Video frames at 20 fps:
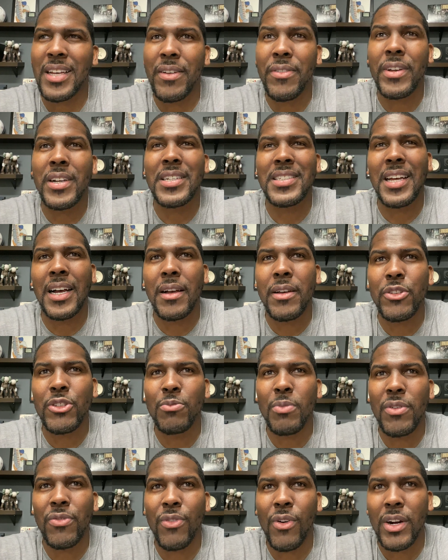because it was
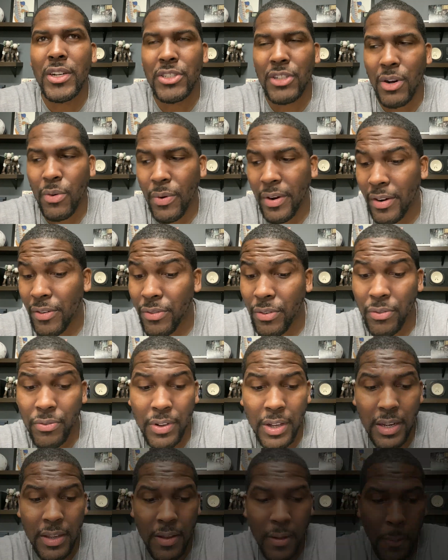before I started working for
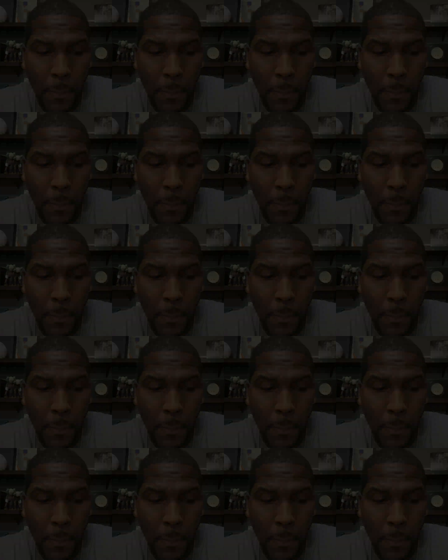Felly.